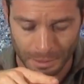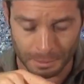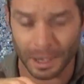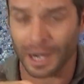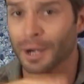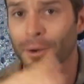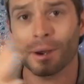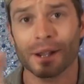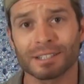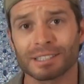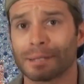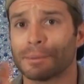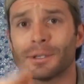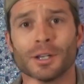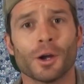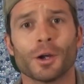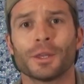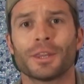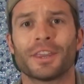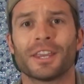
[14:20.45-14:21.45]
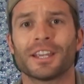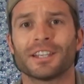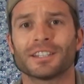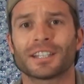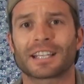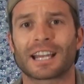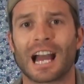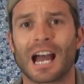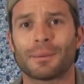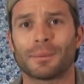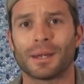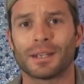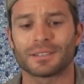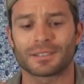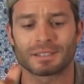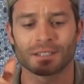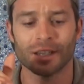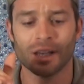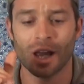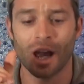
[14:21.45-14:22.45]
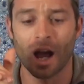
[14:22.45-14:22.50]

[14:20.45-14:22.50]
But anyways, let me know what you think in the comments.